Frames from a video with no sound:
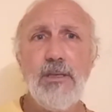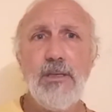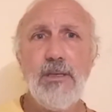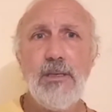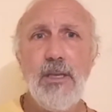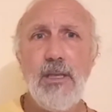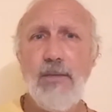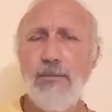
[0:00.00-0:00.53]

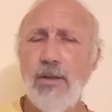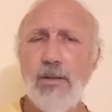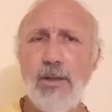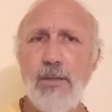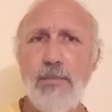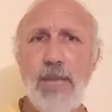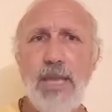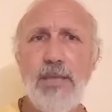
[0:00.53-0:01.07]

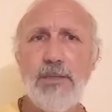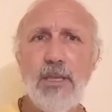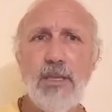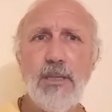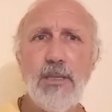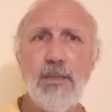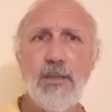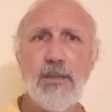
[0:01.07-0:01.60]
Very
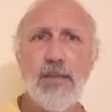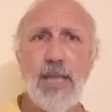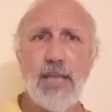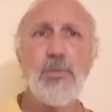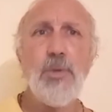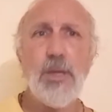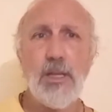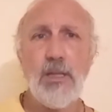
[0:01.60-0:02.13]
amazing.
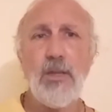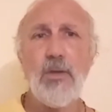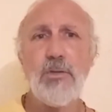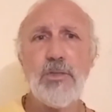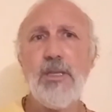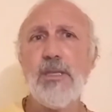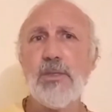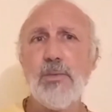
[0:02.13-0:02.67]
That's what
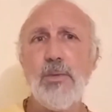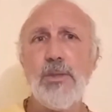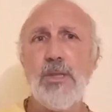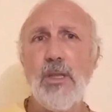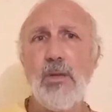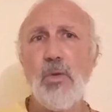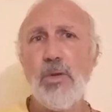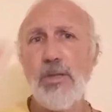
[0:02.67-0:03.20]
closeness with
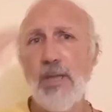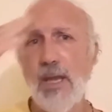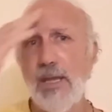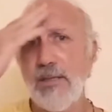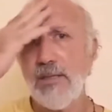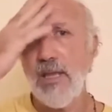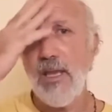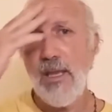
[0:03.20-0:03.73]
the Lord
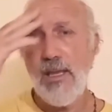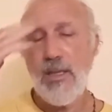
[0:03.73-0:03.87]
does.